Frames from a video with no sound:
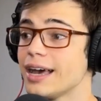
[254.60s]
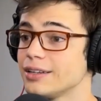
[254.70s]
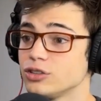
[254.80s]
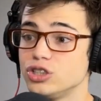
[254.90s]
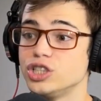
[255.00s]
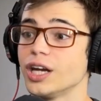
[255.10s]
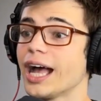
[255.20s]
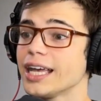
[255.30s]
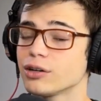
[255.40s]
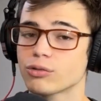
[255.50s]

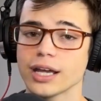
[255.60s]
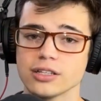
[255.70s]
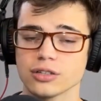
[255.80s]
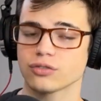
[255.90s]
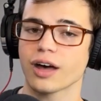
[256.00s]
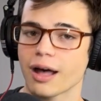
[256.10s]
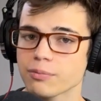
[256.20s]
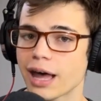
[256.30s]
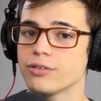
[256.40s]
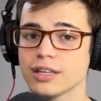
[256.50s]
giant rates of
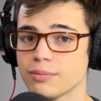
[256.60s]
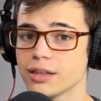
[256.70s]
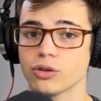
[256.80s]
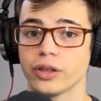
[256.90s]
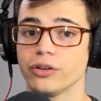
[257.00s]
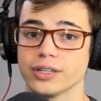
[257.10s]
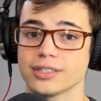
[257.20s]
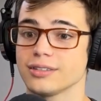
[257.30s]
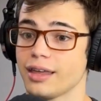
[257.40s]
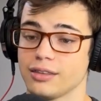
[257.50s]
compounding mental
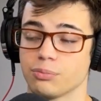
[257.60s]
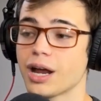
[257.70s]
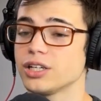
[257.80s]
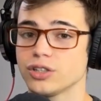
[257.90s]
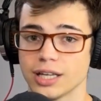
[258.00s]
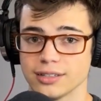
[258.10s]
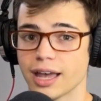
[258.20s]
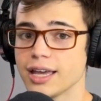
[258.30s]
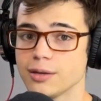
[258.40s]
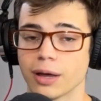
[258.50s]
illnesses like depression,
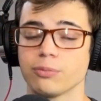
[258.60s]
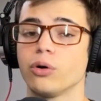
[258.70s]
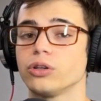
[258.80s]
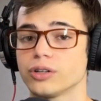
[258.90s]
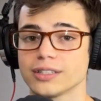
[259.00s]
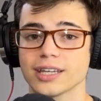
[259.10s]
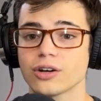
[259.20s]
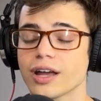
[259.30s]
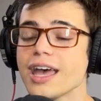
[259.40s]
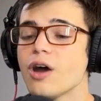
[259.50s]
anxiety, bipolar,
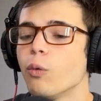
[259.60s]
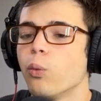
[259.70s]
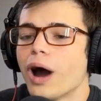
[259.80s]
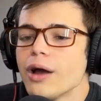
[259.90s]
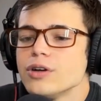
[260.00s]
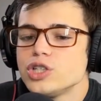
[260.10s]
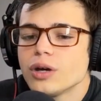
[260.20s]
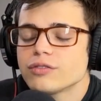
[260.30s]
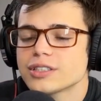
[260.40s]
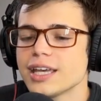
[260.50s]
etc. Why would you
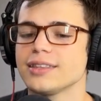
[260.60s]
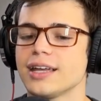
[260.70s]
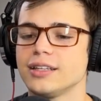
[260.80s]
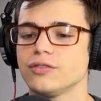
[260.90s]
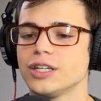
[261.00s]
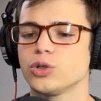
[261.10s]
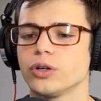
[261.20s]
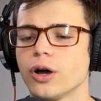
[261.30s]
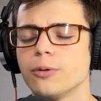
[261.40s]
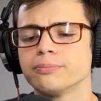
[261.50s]
ever take that individual and go,